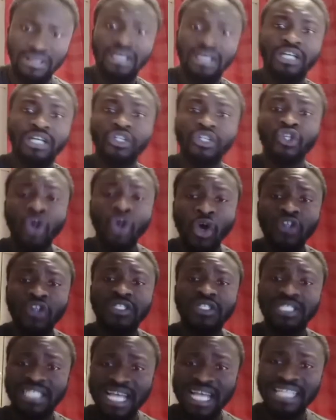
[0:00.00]
no
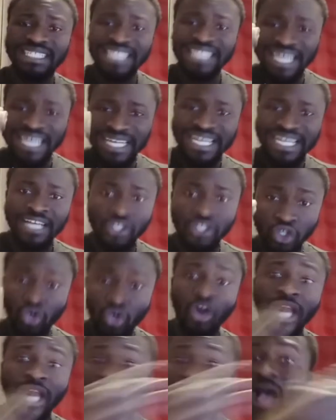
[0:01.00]
sectarian
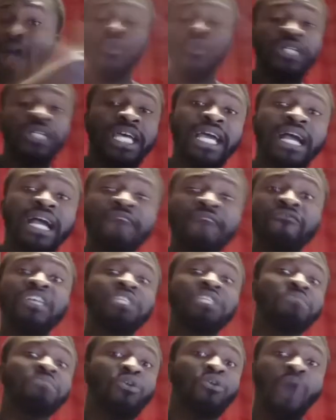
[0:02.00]
scholar out there can face
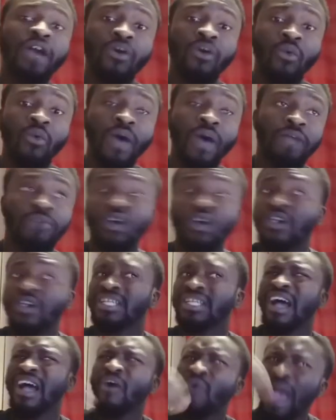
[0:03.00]
me one on one because
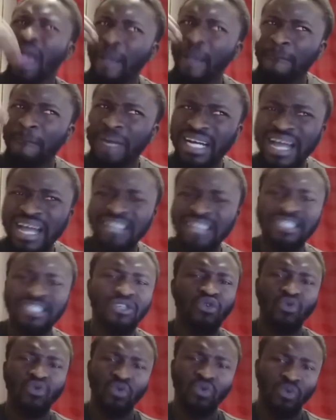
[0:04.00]
I will embarrass you.